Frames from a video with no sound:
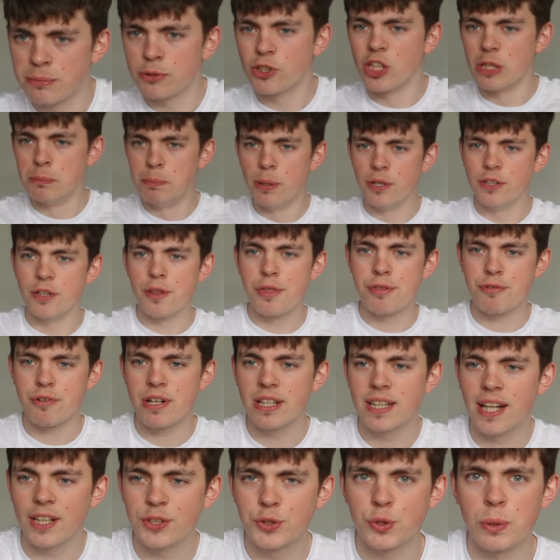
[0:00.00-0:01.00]
I'm going to put the
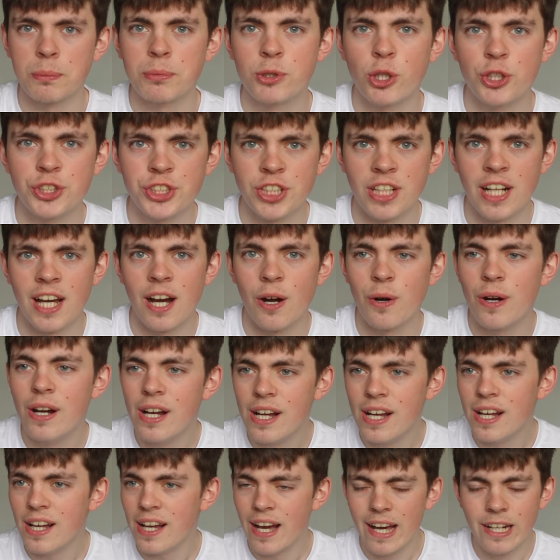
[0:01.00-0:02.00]
three lads I'm cutting out.
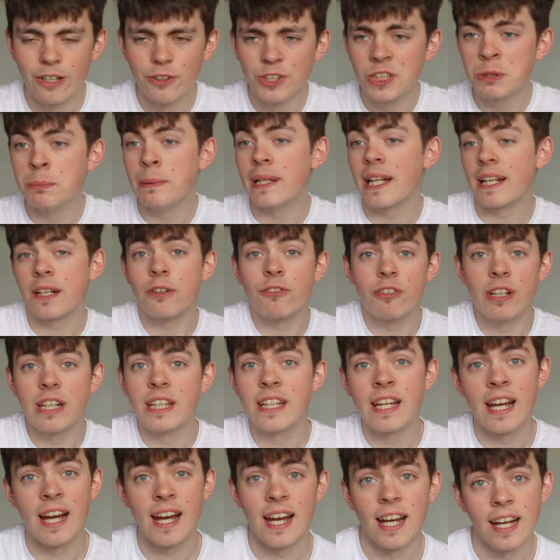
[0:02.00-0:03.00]
And ultimately, I don't really
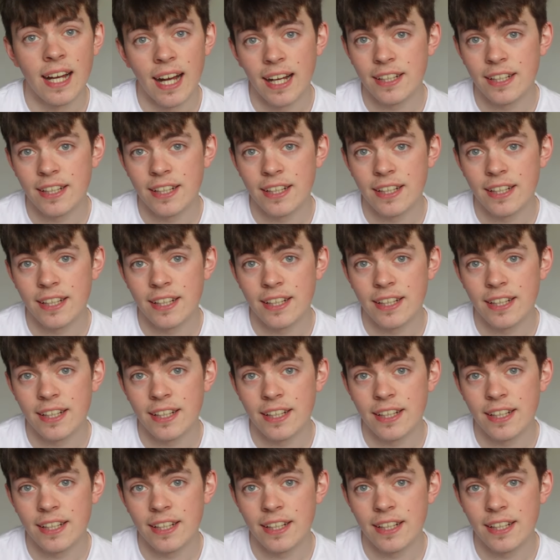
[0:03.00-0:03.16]
care.